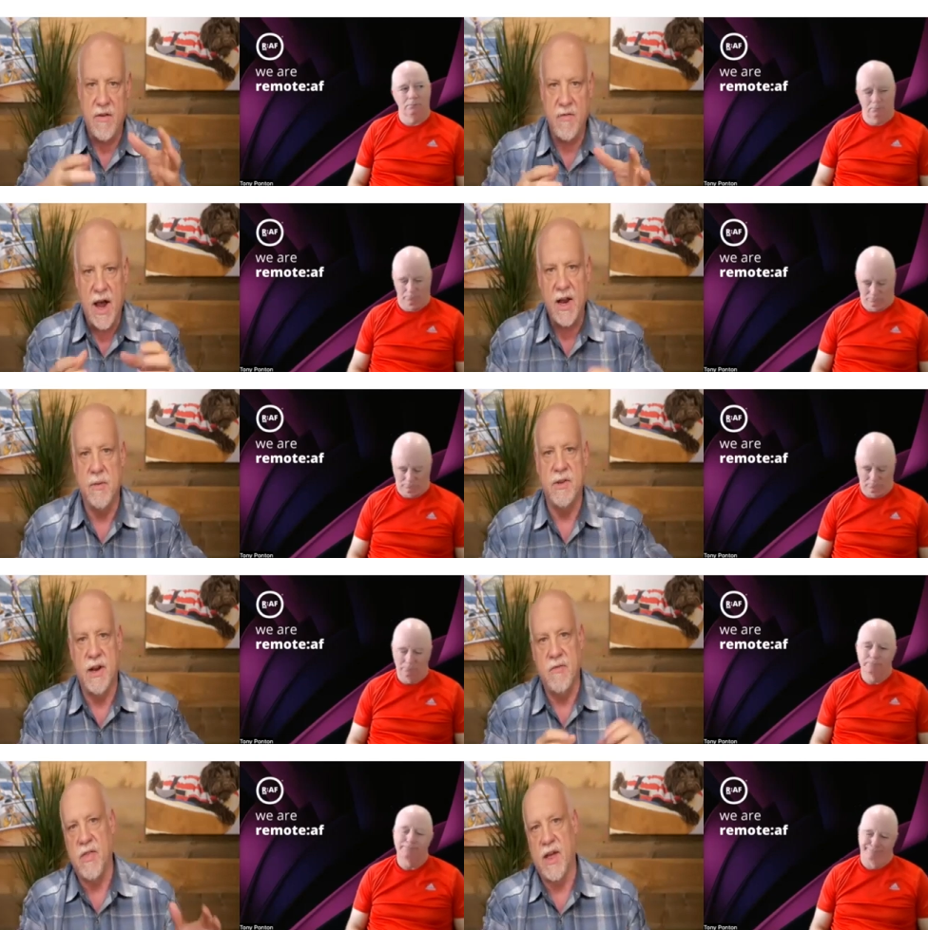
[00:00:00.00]
Speaker 1: items and
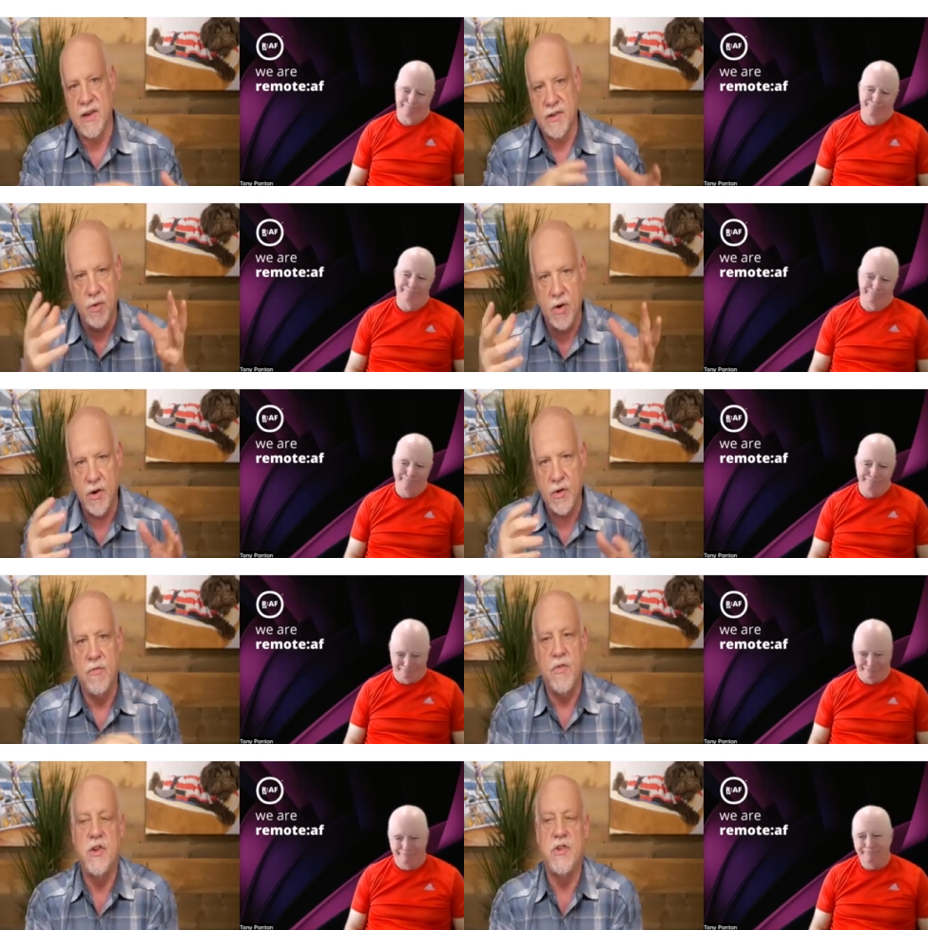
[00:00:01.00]
everything has to belong to a
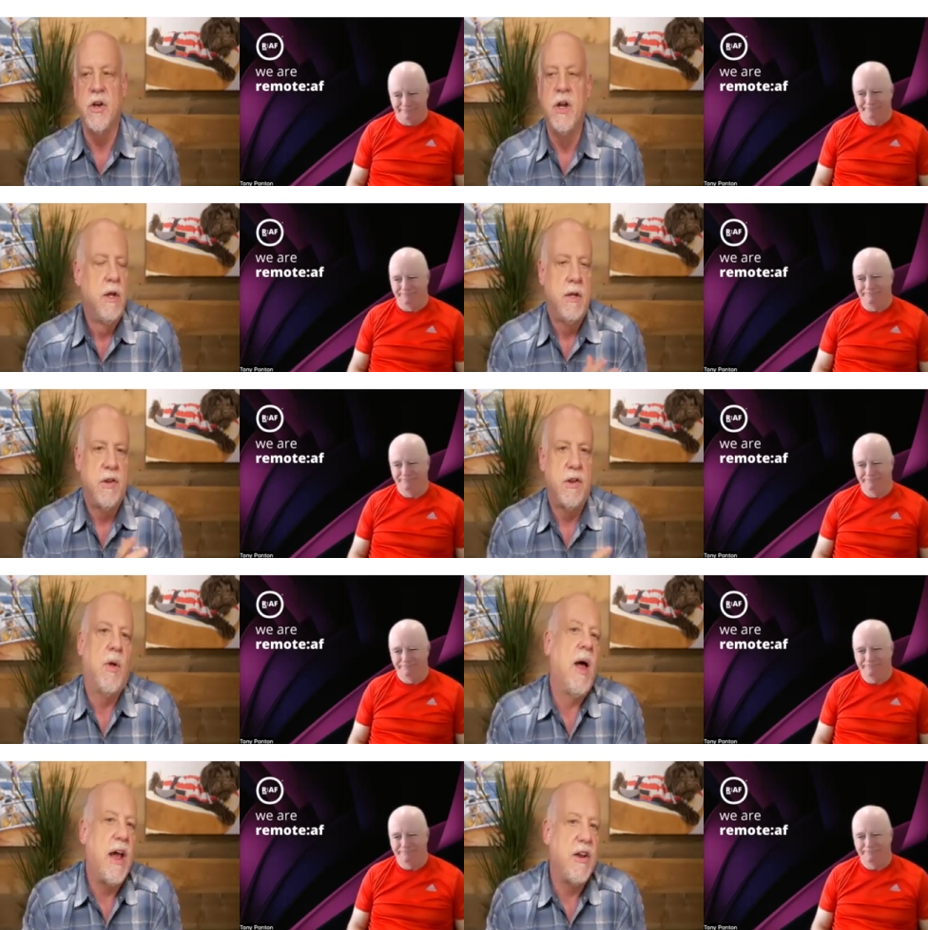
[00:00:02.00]
feature. Just little
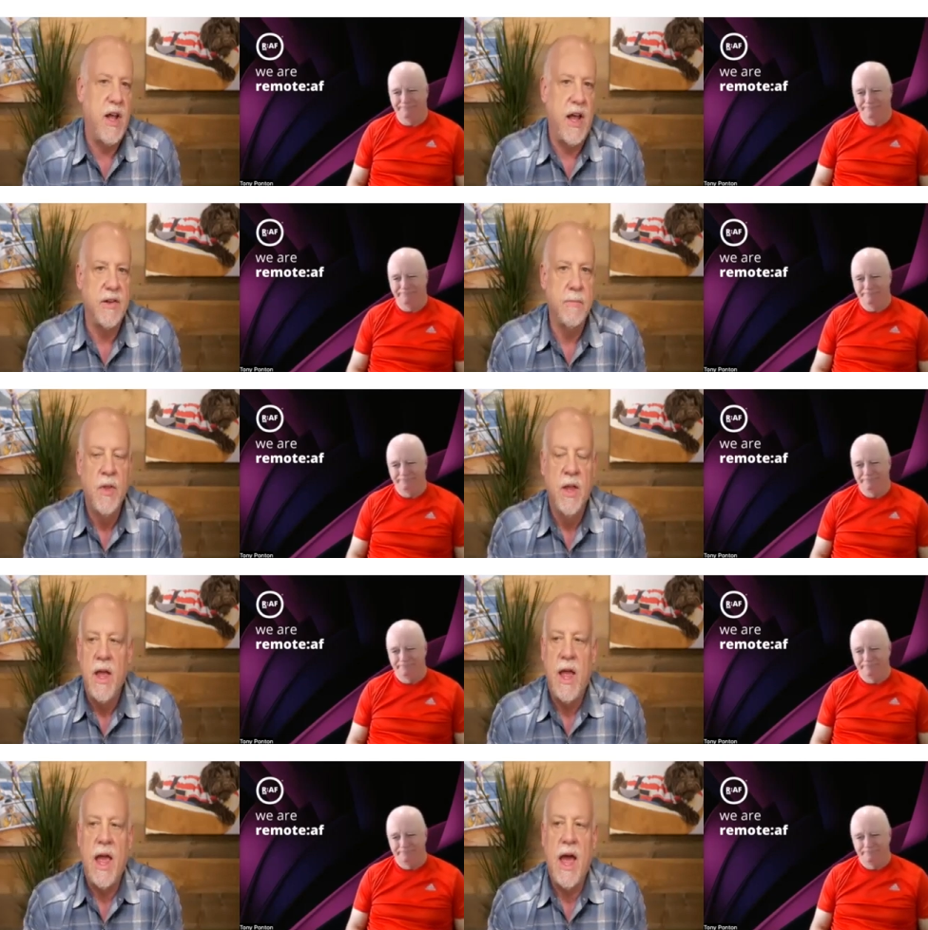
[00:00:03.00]
hashtags.
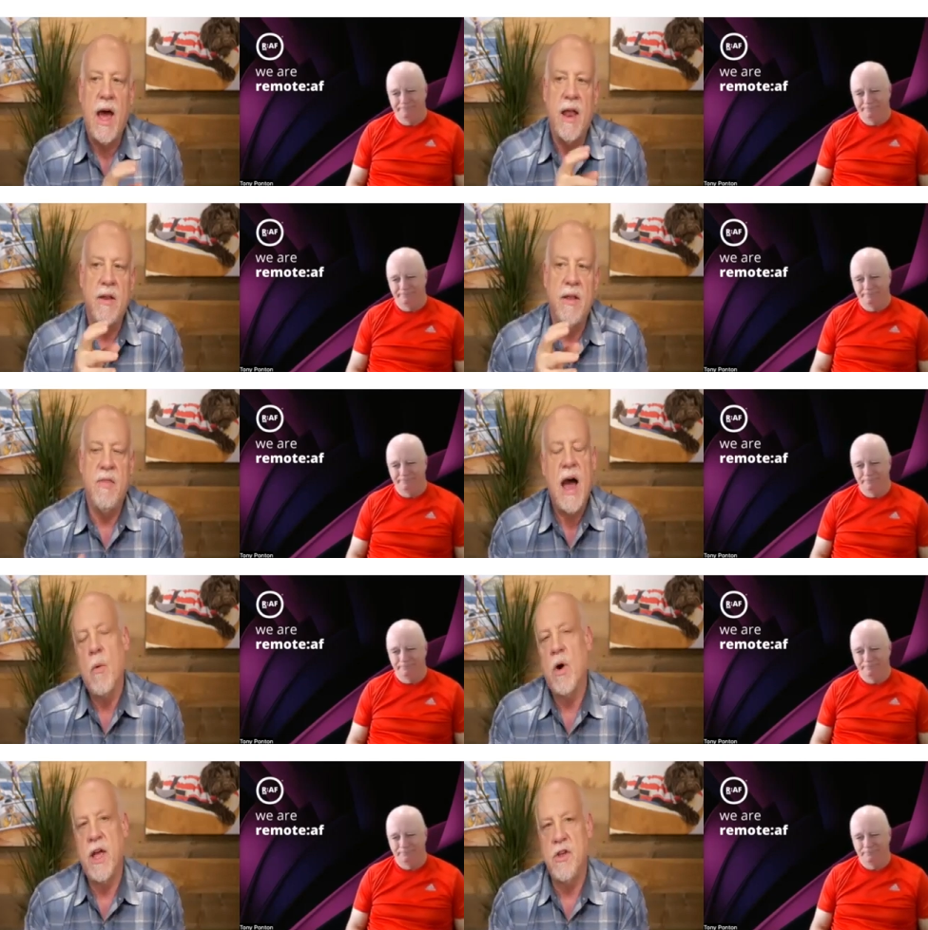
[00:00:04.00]
And that way
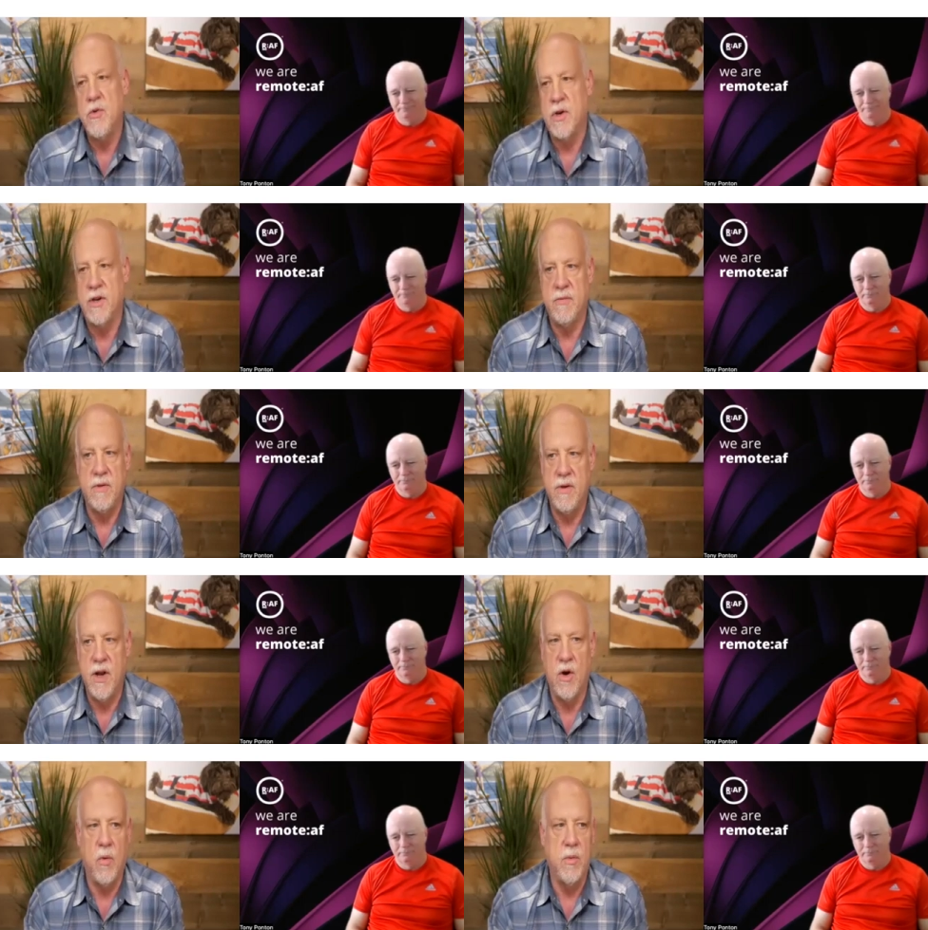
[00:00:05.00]
you can, you
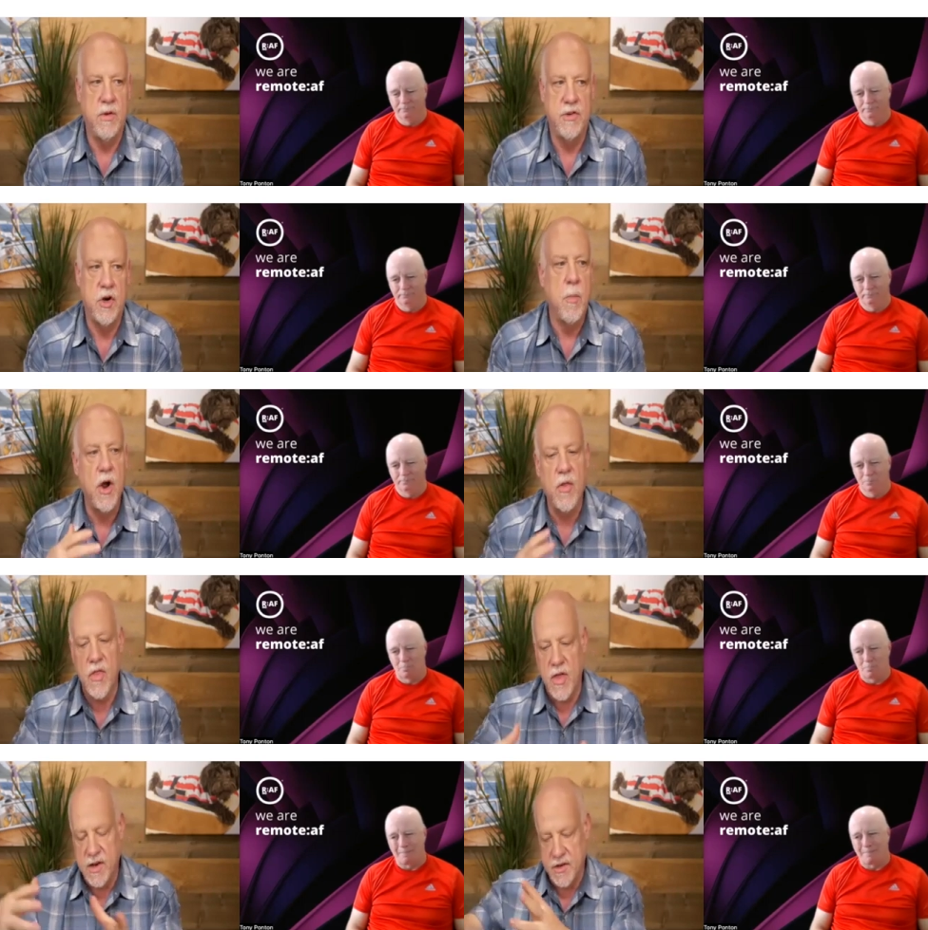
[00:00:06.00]
know, show me all the
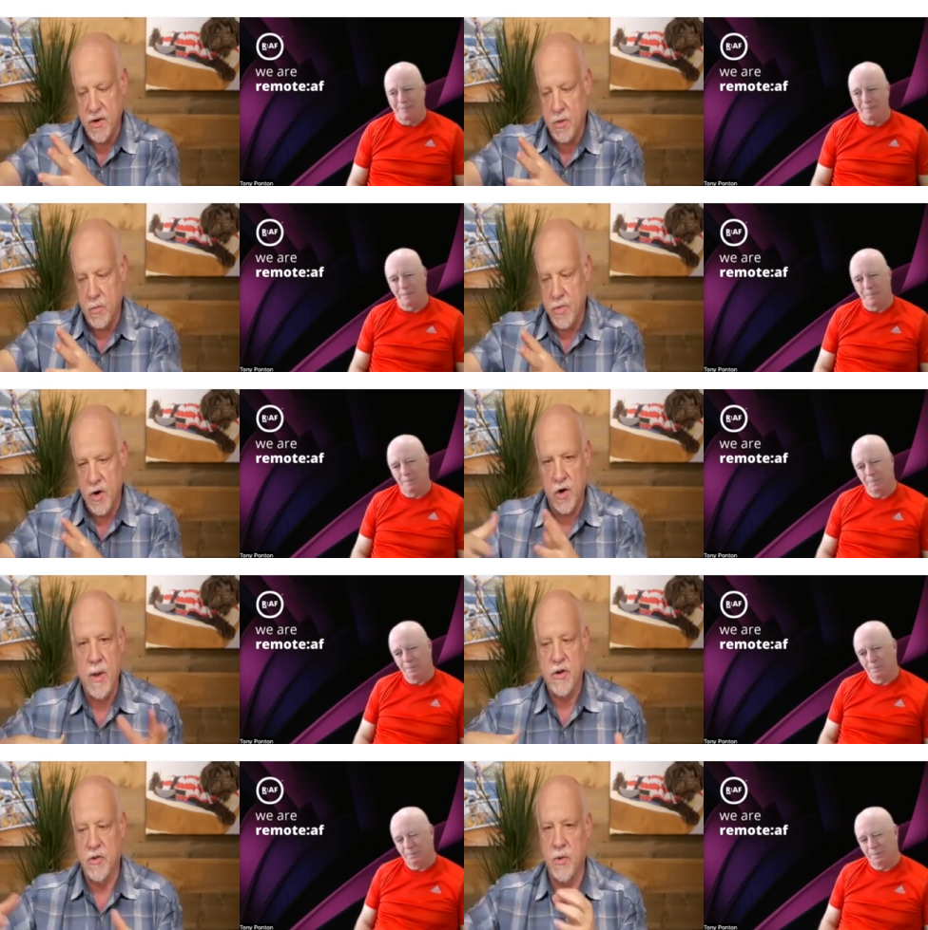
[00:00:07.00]
things that are that are about to
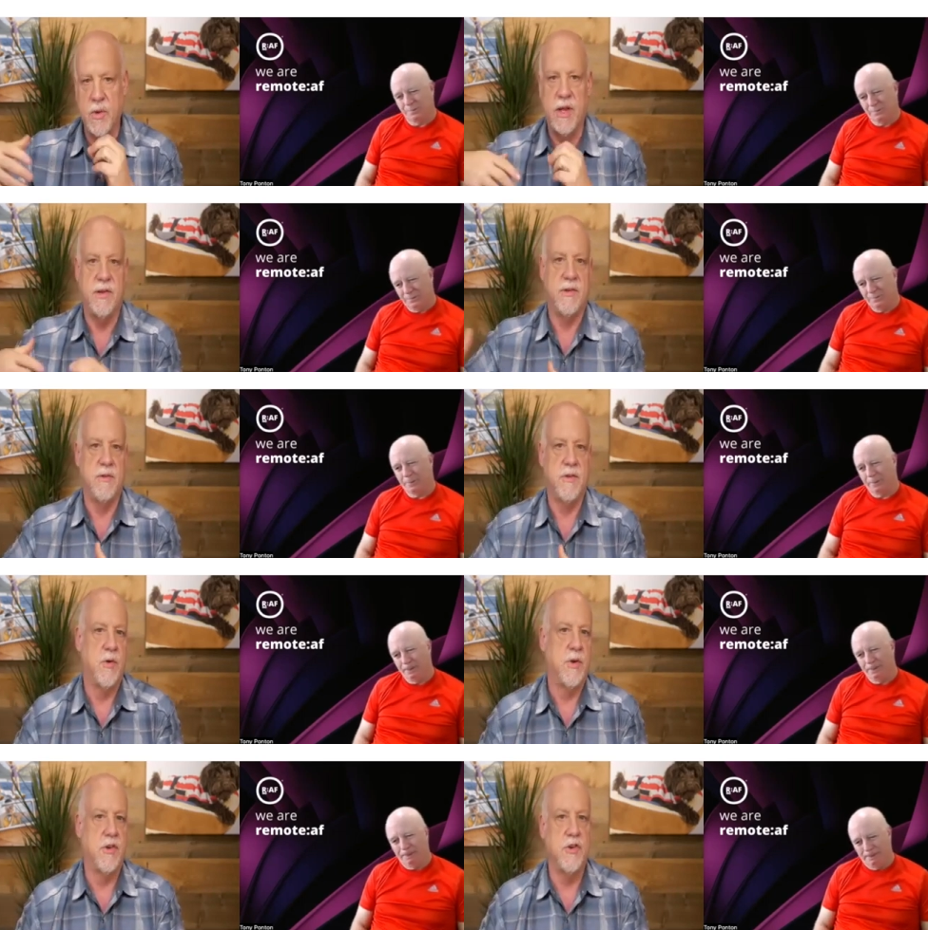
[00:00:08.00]
release. Just do a
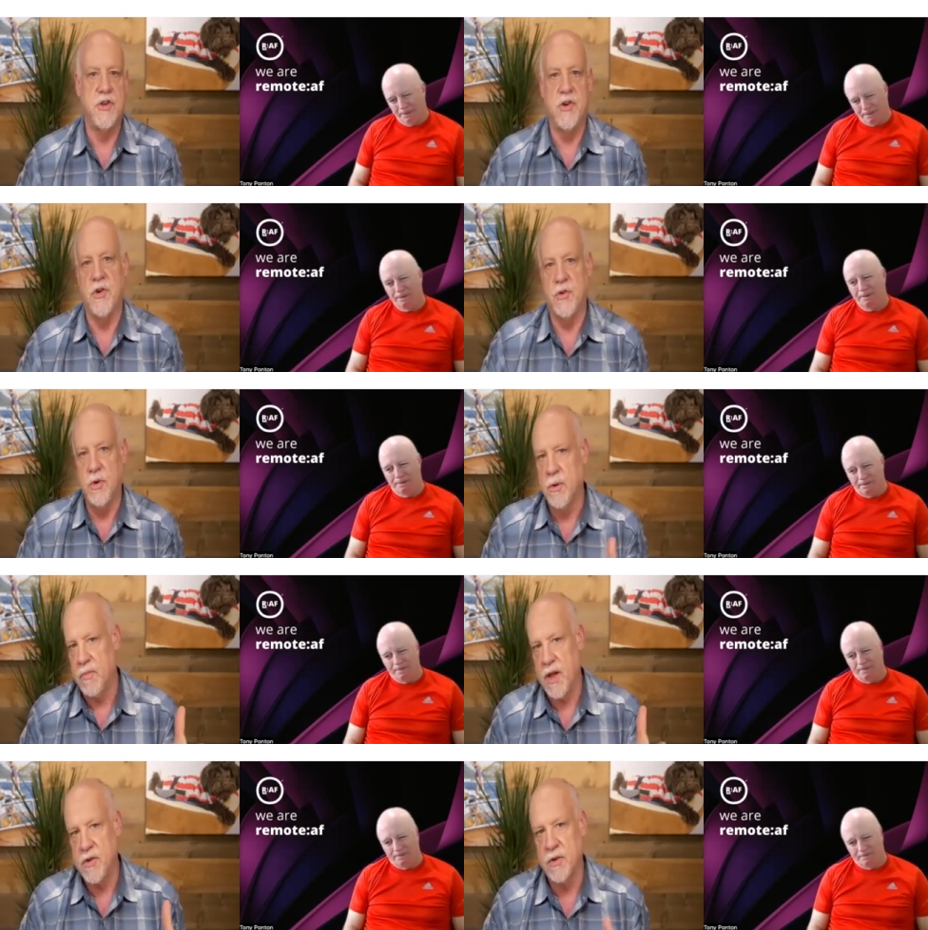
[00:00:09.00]
search in your tool and
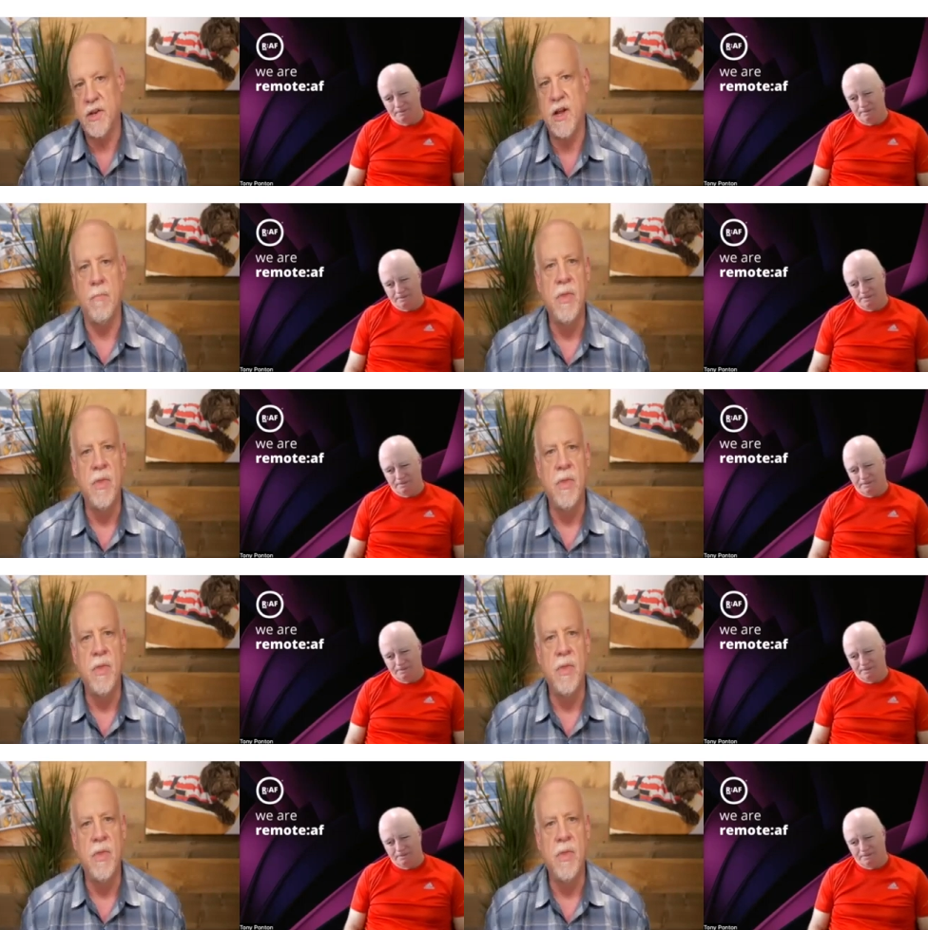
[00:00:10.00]
you'll see them.